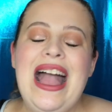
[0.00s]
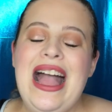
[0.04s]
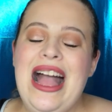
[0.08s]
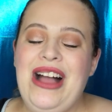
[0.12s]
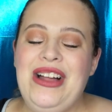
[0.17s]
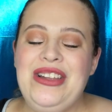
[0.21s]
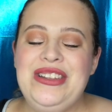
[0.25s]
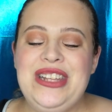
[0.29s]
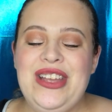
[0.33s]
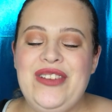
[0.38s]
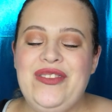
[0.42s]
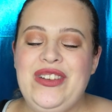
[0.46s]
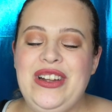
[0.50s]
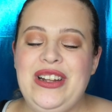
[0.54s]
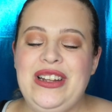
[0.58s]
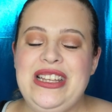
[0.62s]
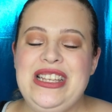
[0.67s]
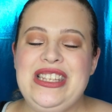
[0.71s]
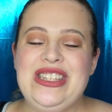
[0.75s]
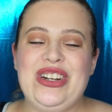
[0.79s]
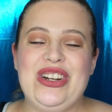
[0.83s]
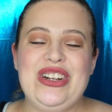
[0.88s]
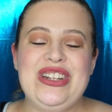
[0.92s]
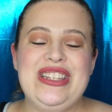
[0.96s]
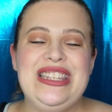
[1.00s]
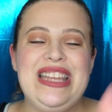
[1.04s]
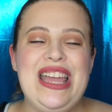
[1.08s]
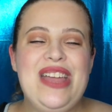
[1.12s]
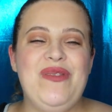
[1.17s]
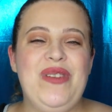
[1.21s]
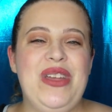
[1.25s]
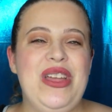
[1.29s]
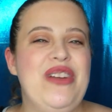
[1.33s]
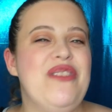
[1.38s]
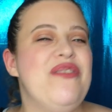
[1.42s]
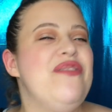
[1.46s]
I'll definitely start
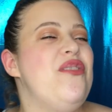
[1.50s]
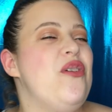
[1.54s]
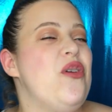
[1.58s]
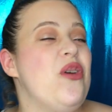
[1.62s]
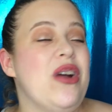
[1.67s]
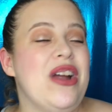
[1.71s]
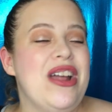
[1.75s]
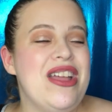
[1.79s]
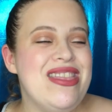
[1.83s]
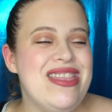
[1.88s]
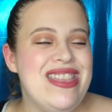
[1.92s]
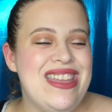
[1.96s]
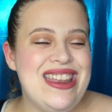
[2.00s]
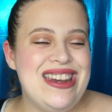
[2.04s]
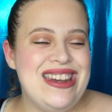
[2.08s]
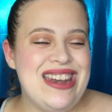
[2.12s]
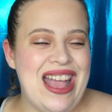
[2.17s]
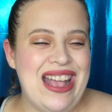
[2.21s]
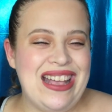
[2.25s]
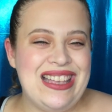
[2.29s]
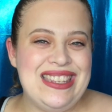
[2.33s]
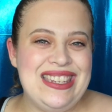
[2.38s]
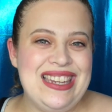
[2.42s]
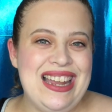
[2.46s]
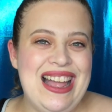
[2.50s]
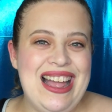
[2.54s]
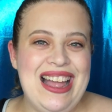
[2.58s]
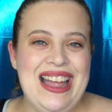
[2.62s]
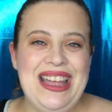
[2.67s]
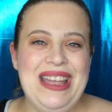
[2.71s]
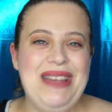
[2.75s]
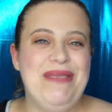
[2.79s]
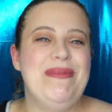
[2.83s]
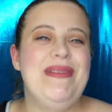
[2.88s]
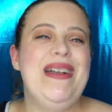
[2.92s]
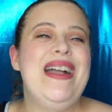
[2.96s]
saving for the next
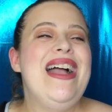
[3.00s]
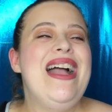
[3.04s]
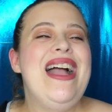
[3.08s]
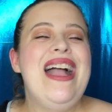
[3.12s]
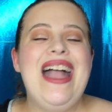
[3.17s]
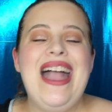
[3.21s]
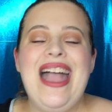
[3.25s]
time.